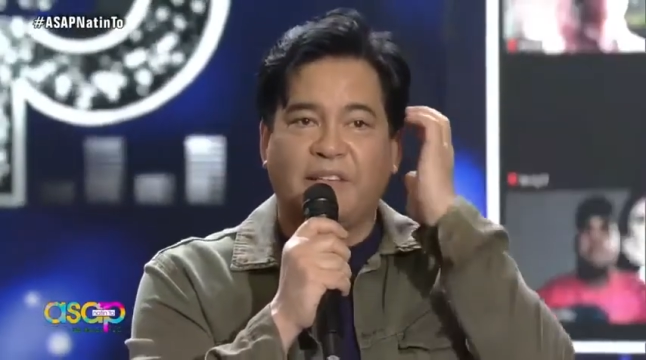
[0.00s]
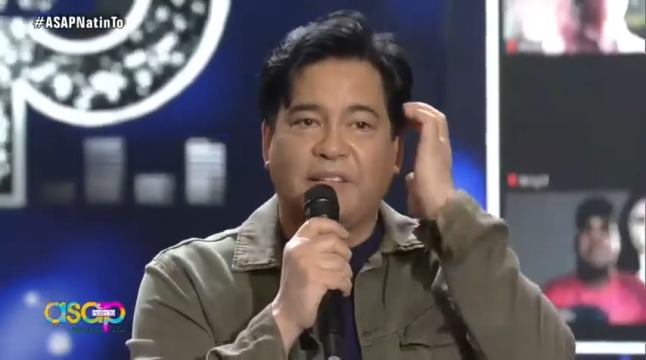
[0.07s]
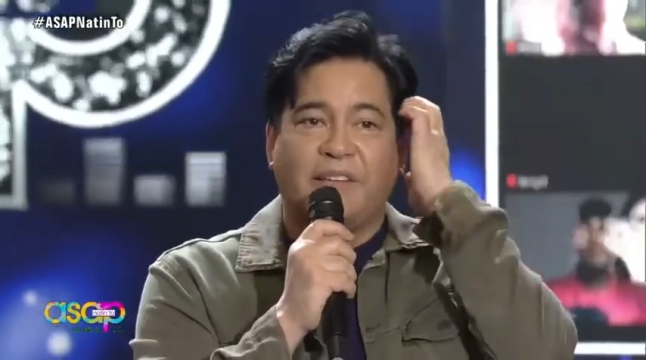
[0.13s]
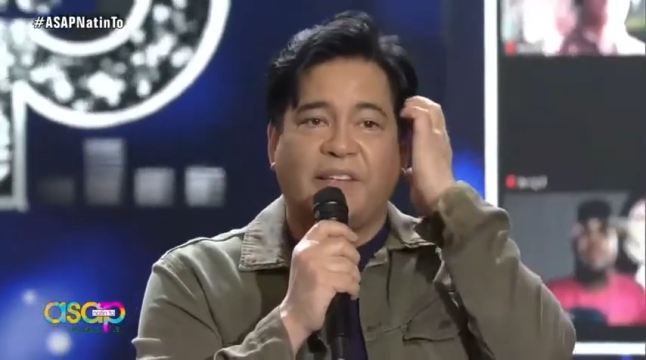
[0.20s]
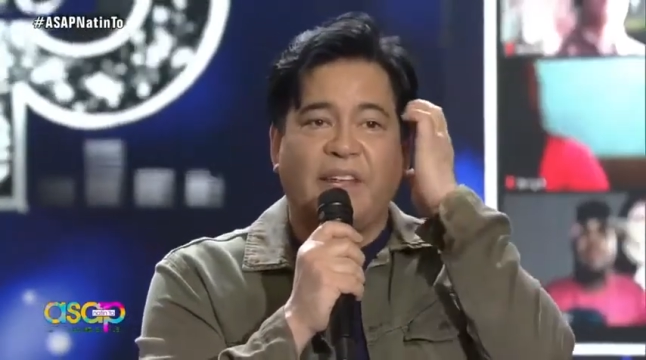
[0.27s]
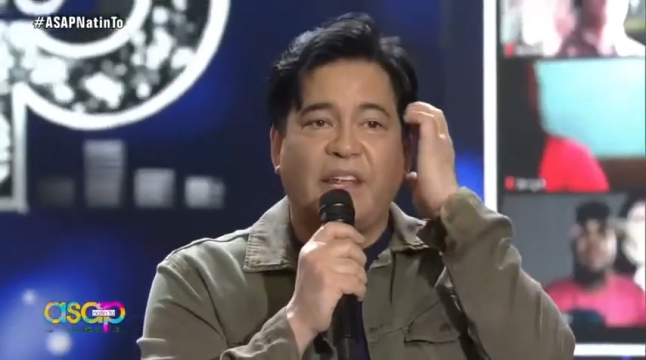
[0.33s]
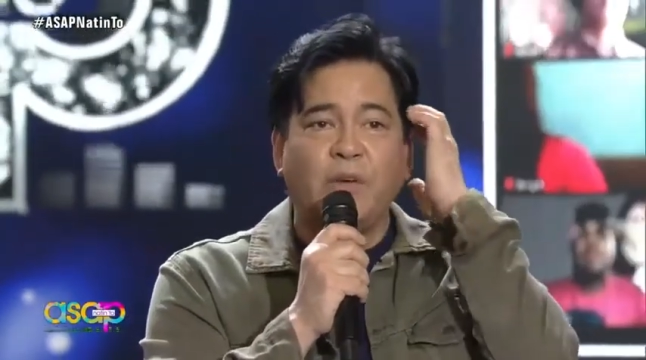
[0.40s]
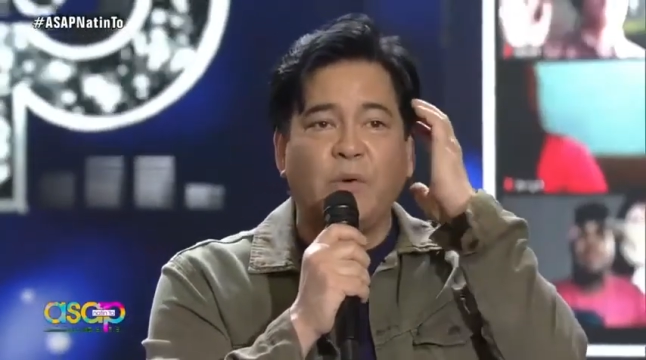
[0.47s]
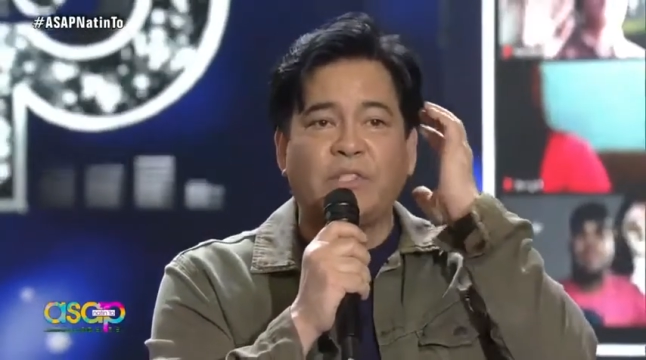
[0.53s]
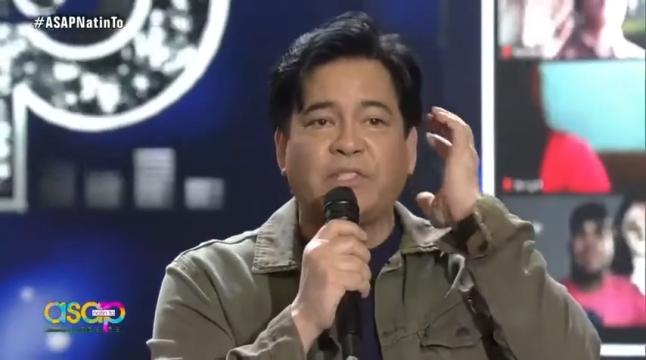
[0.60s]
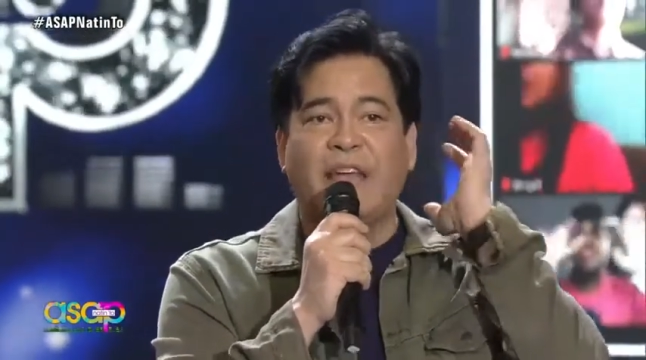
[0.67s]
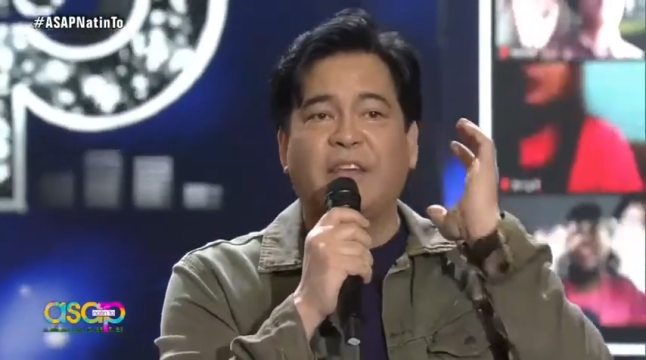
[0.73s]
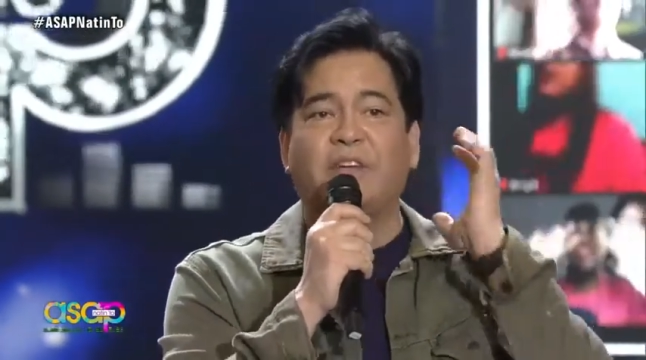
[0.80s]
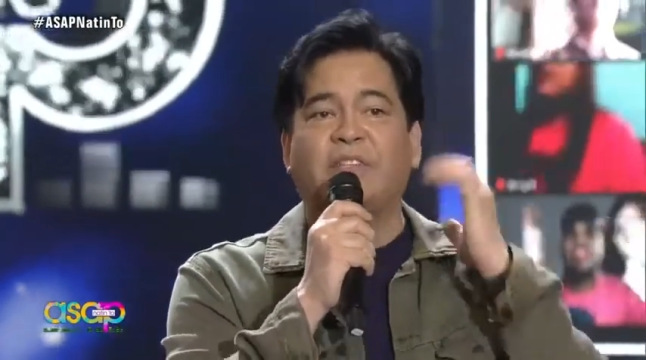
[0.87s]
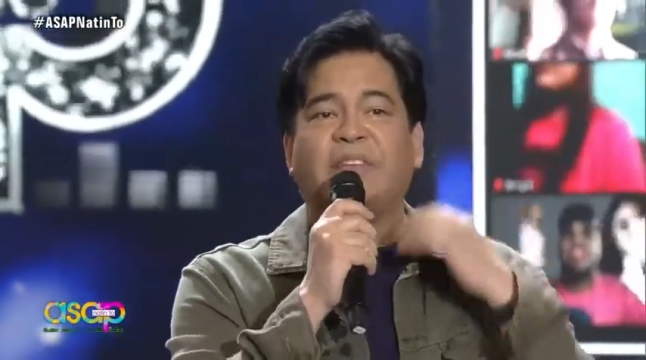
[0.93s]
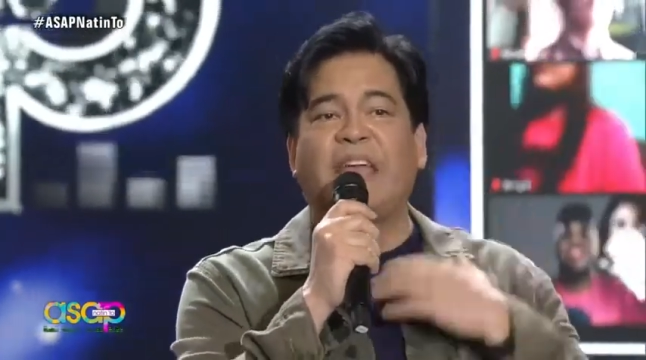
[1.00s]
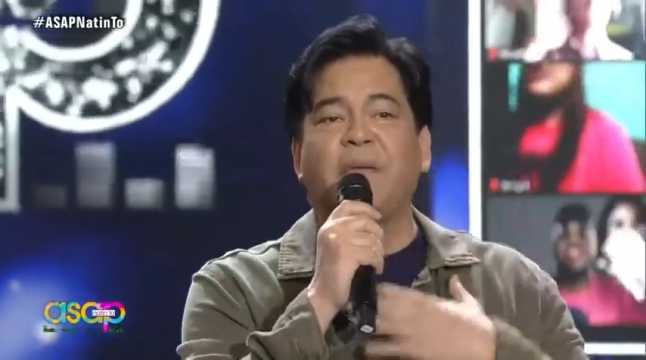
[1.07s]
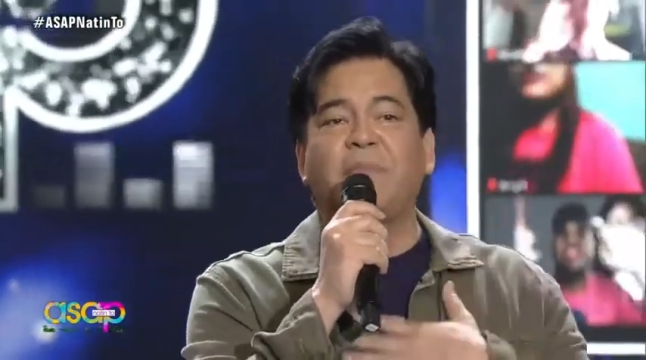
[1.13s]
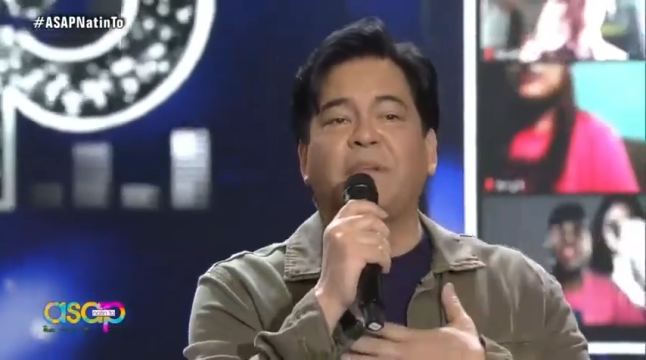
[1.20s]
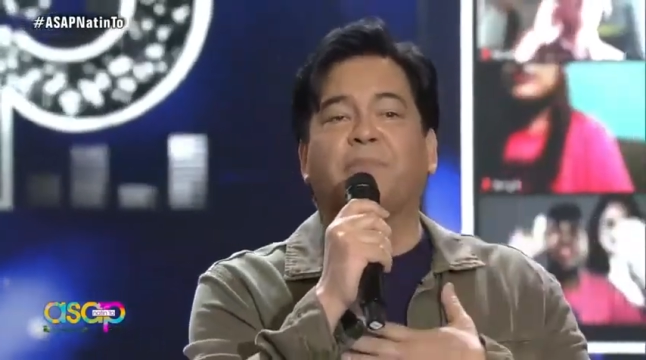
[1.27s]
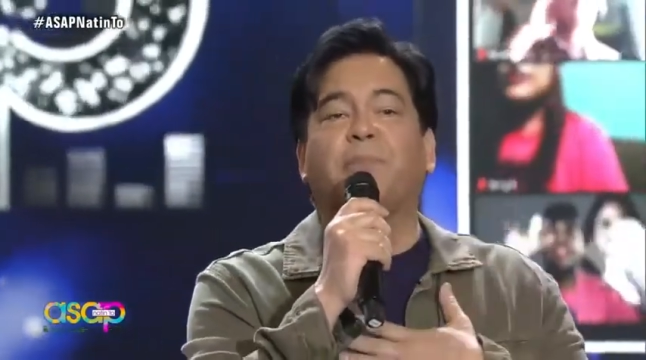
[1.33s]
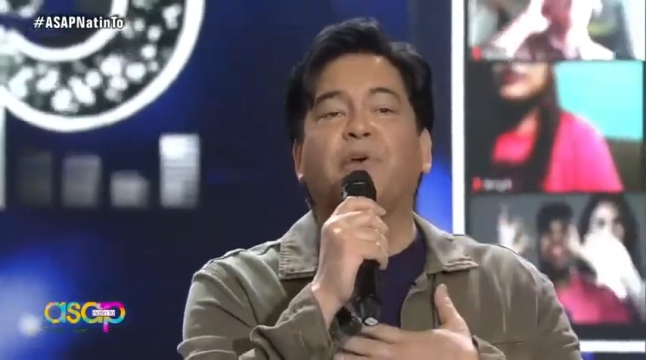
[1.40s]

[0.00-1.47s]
the Distinguished Entertainment